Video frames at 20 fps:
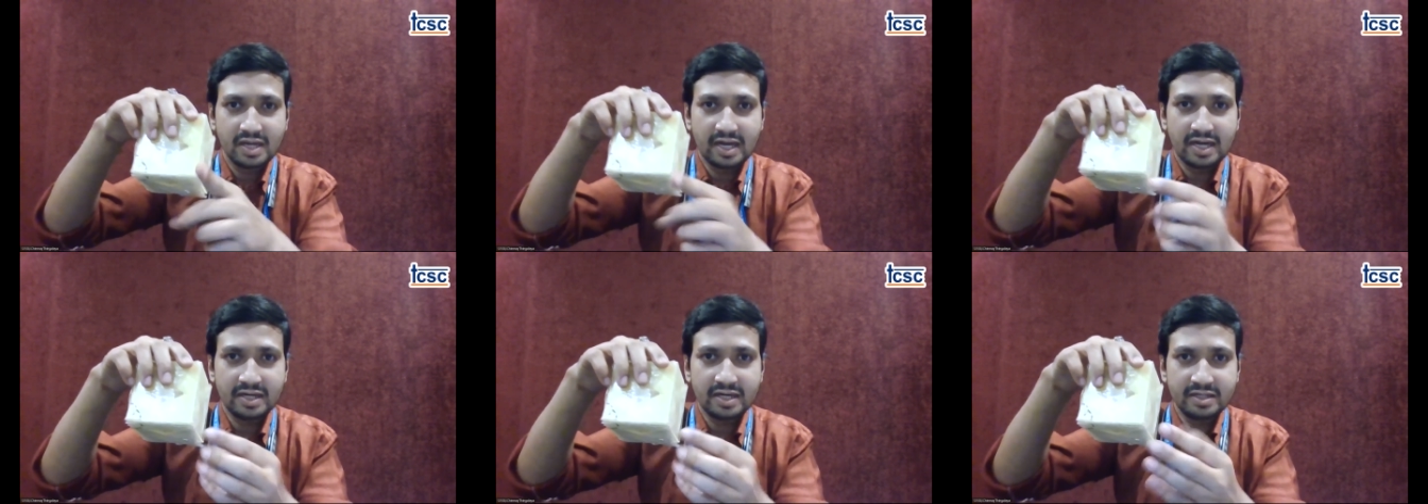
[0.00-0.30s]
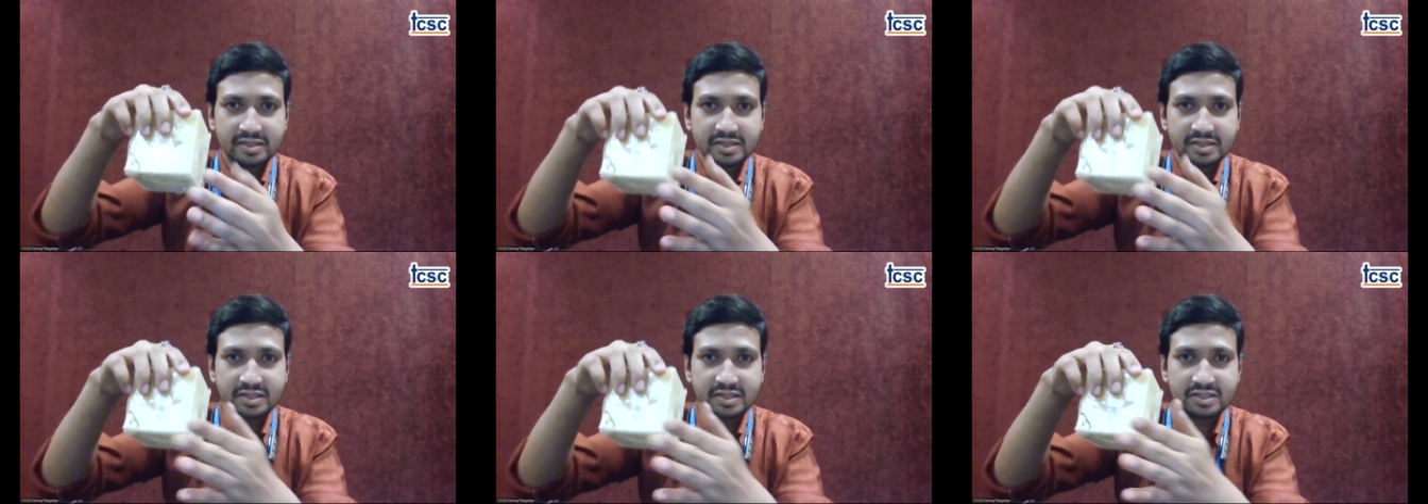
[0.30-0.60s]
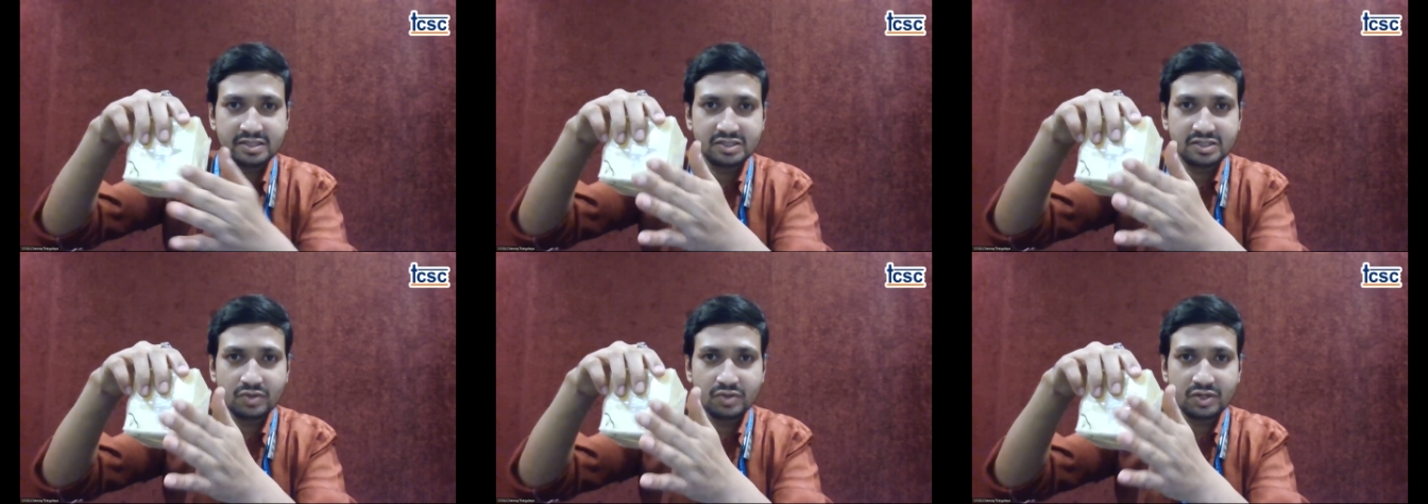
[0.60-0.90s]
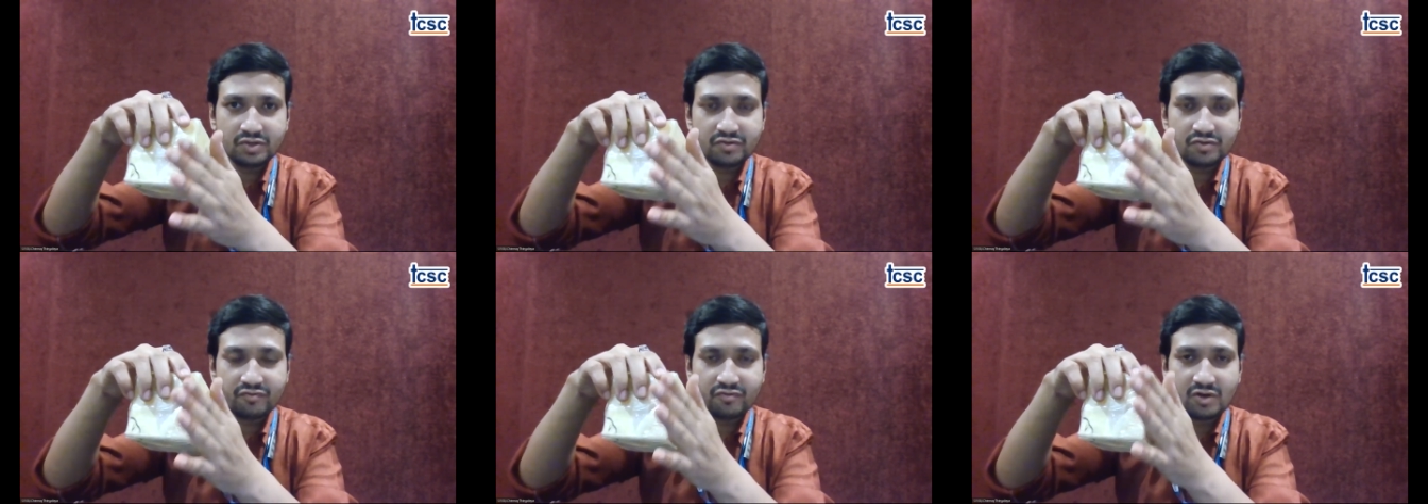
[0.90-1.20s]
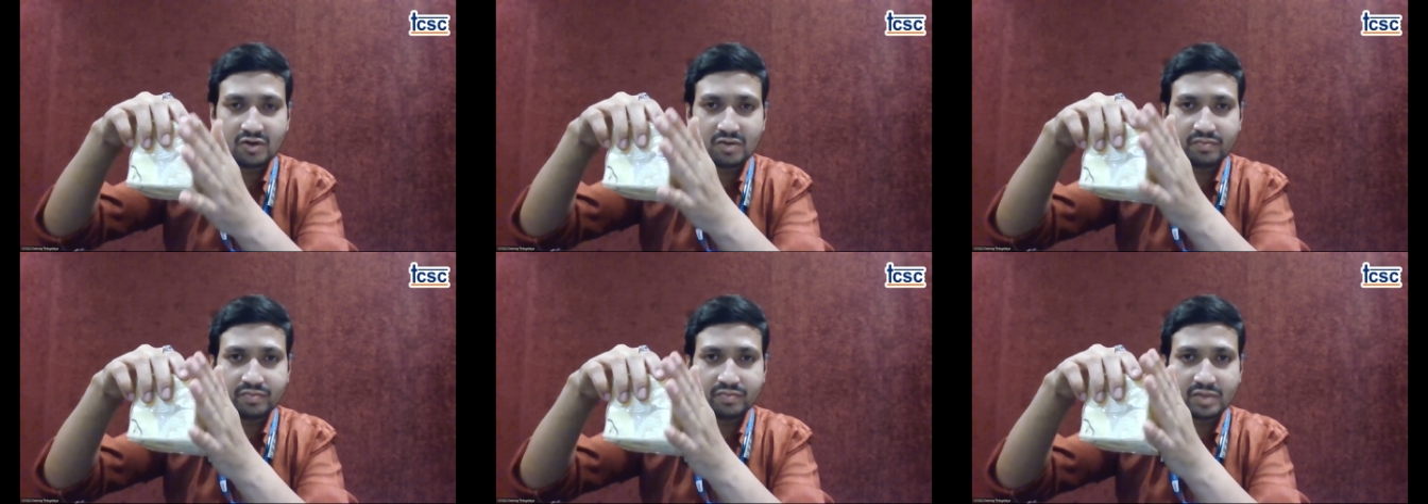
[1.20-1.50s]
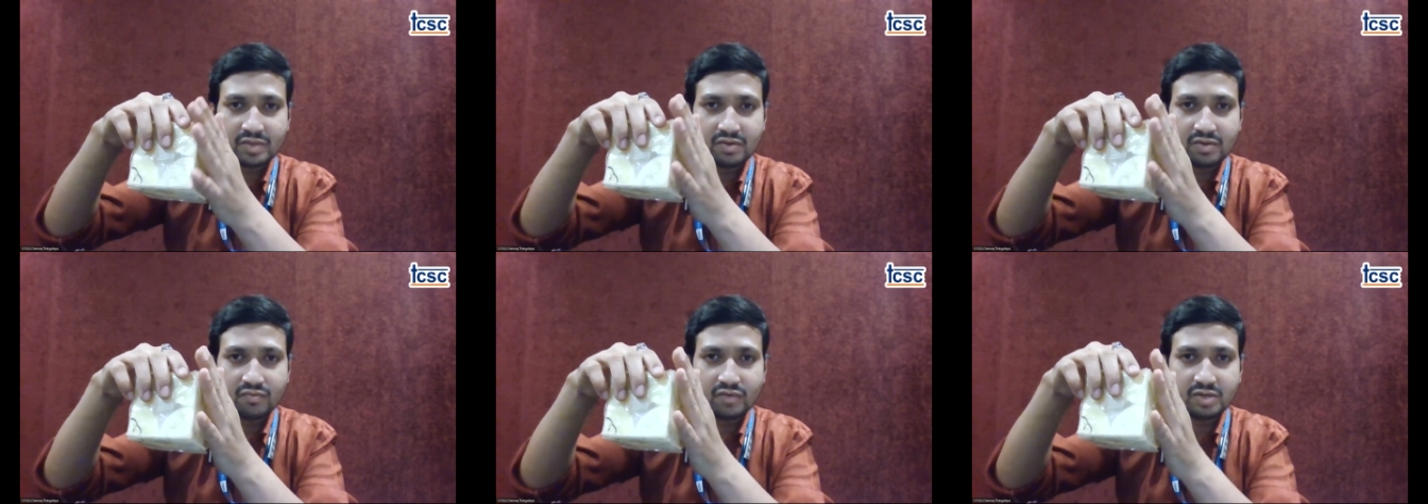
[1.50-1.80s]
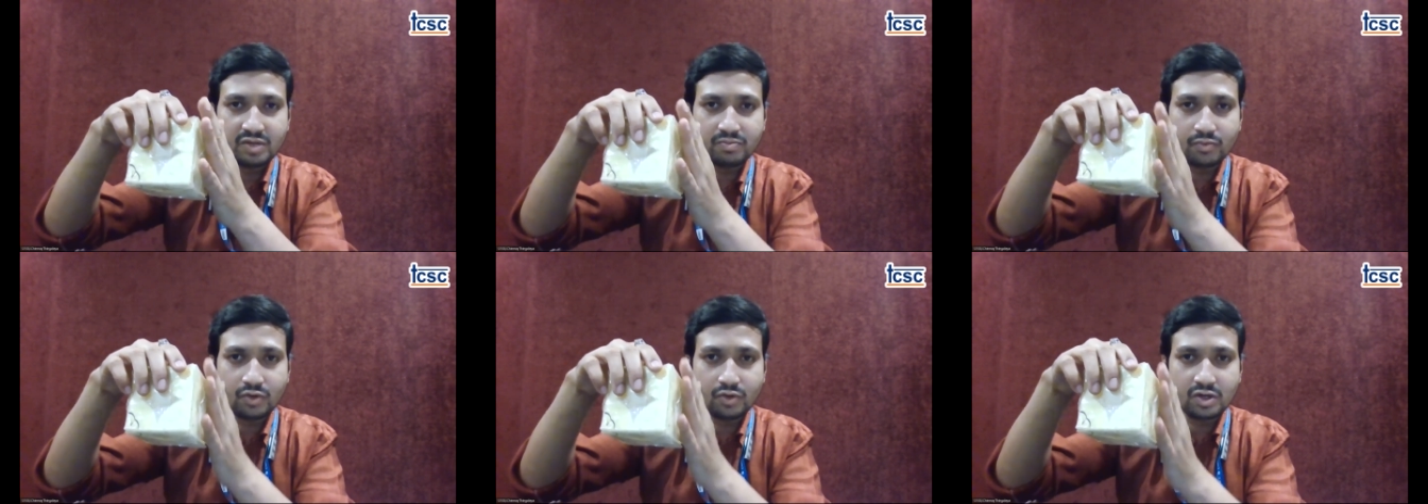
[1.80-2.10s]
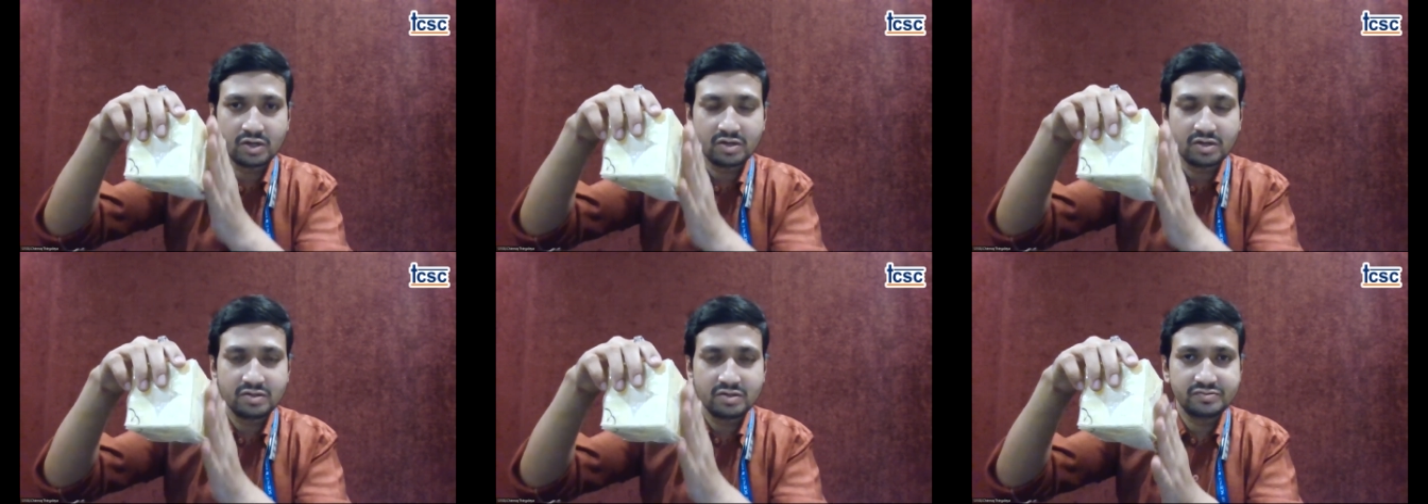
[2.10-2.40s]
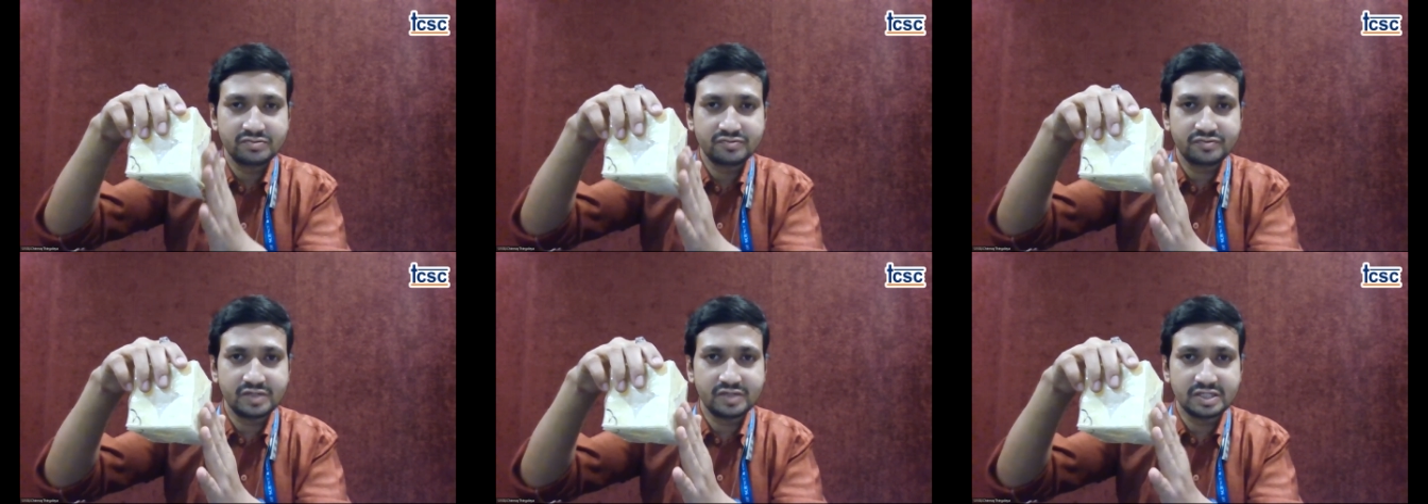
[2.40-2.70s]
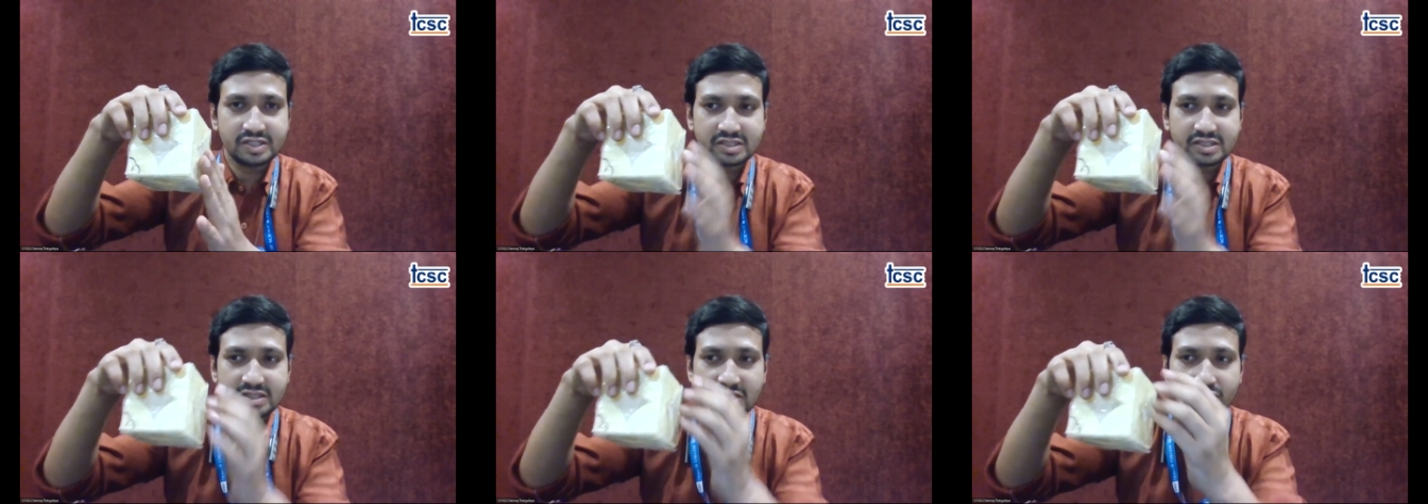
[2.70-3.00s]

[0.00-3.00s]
and this is going to form one more face.